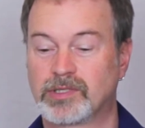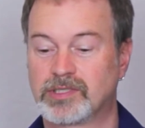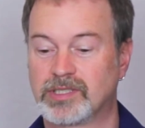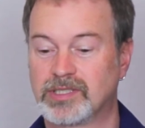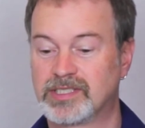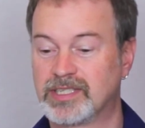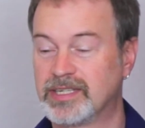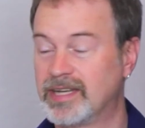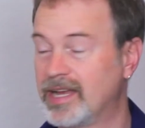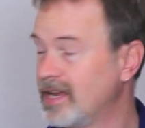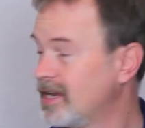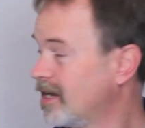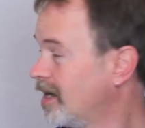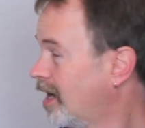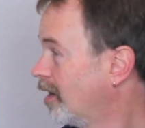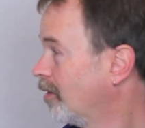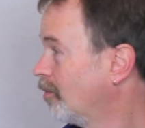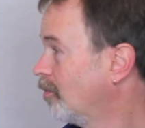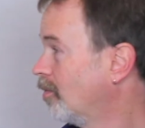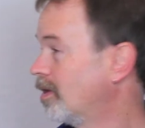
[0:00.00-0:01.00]
And today
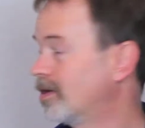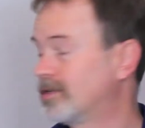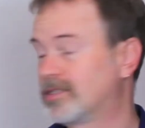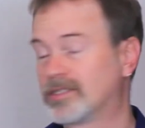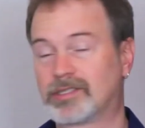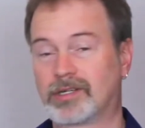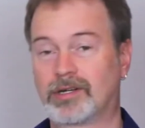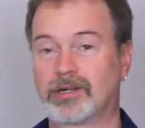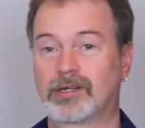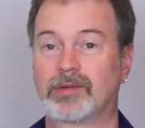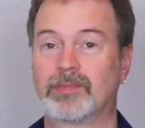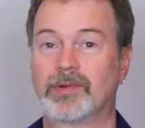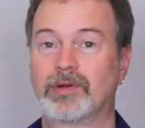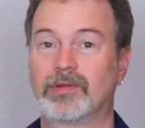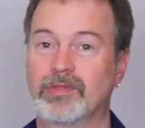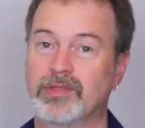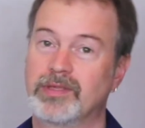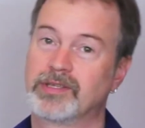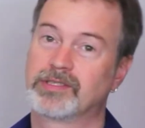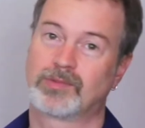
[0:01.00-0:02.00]
I want to talk
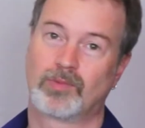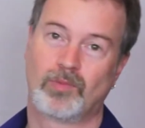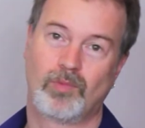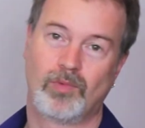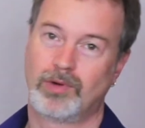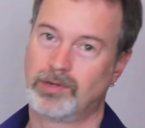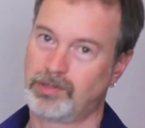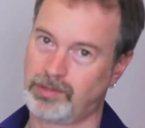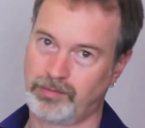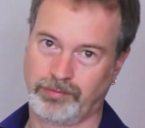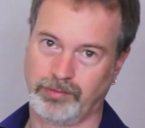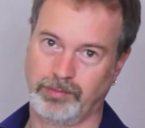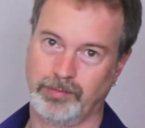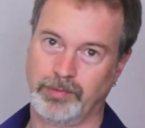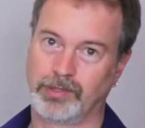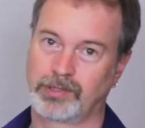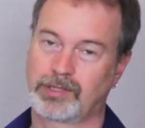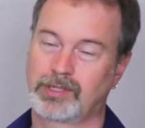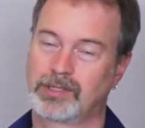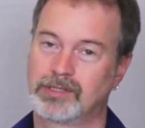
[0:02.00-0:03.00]
about this wonderful book.